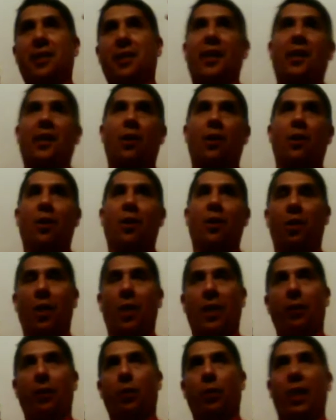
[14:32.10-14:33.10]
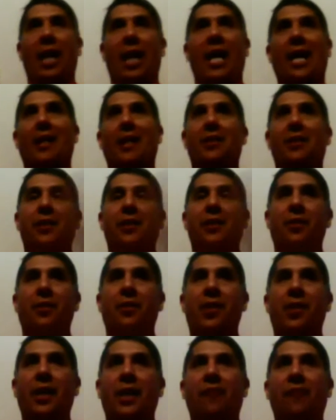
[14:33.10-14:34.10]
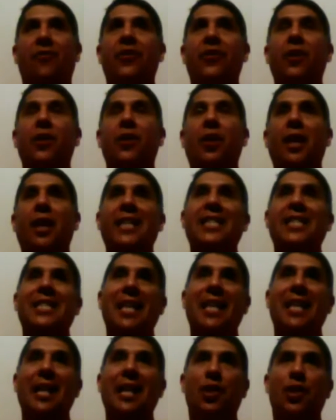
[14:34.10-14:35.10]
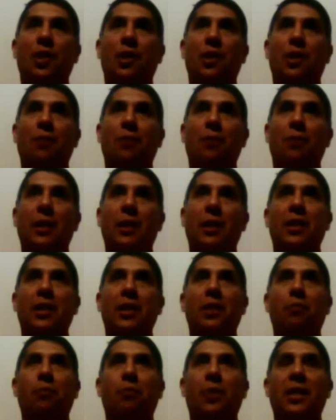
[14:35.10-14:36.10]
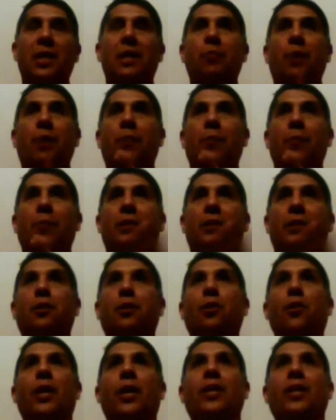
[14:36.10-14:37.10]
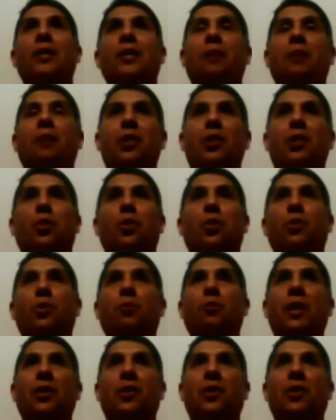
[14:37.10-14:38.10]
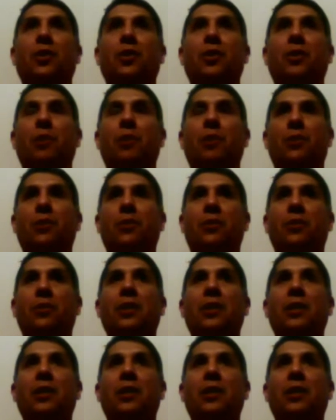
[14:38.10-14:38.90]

all like relaxed and everything. I feel less tension in my T spine by just correcting my shoulder posture and muscles.